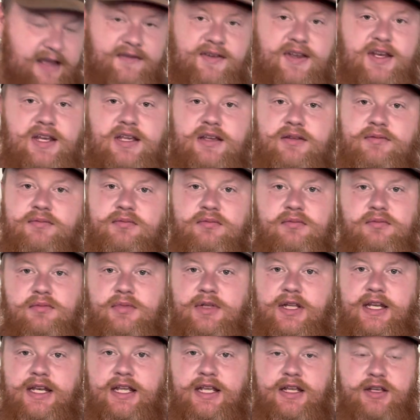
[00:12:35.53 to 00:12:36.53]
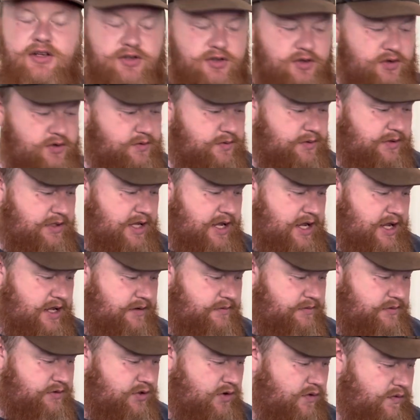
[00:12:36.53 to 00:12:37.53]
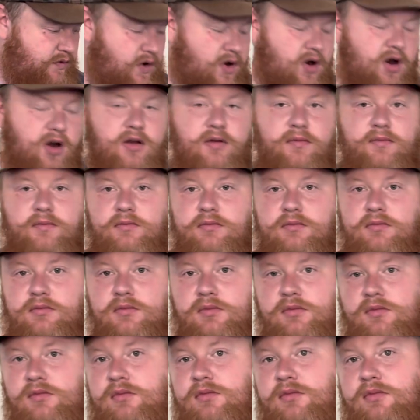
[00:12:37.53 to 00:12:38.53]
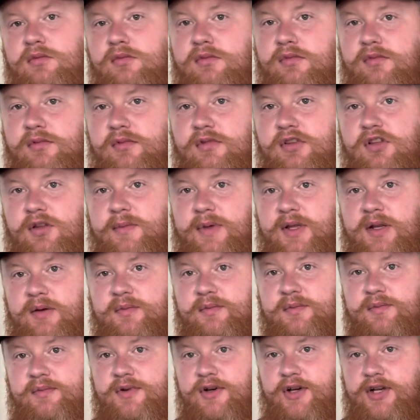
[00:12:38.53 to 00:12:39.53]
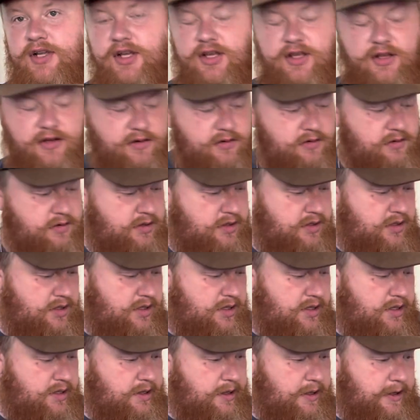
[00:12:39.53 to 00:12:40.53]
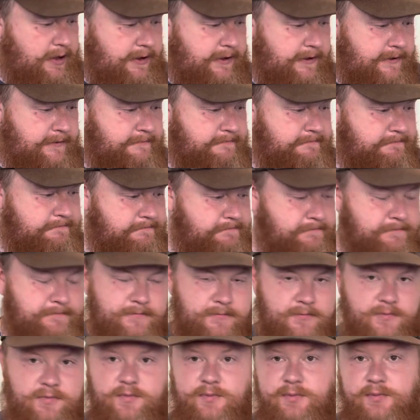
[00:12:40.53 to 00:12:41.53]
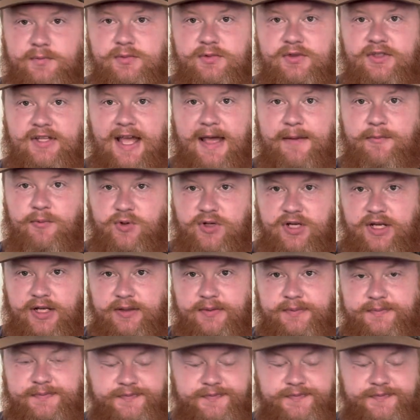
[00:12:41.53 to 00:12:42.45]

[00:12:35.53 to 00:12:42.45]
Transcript: any issues with that. So far, they've been pretty good. Time will tell.